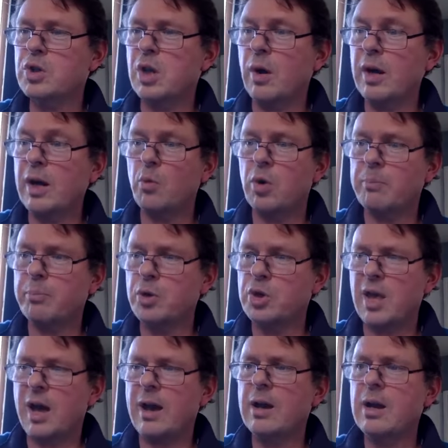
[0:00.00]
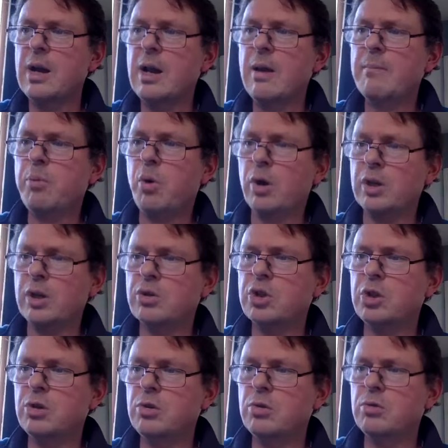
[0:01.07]
So I don't want to push that point
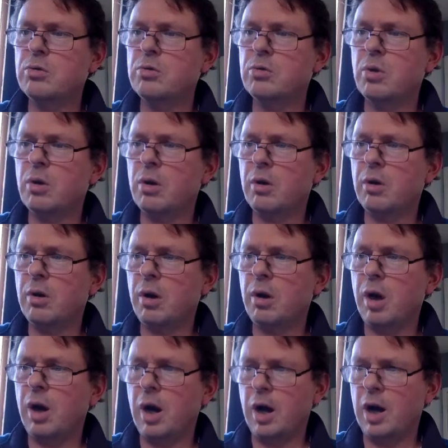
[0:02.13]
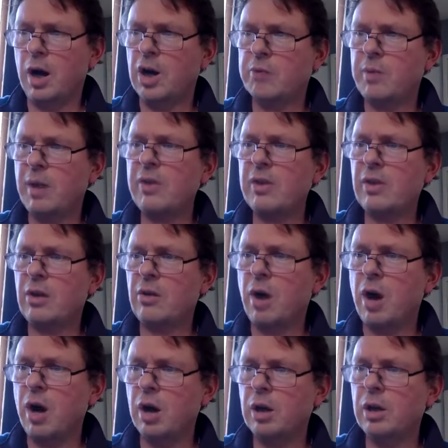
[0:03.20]
too hard, but I think there
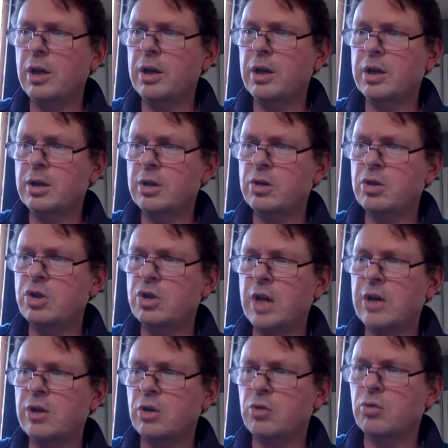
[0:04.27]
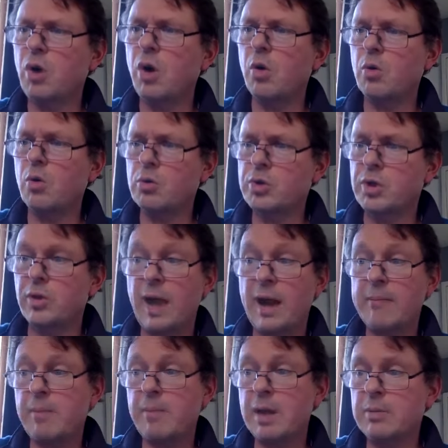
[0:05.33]
are learned gender roles, and
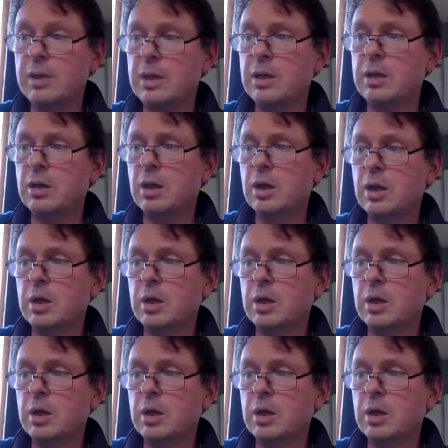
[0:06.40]
that may be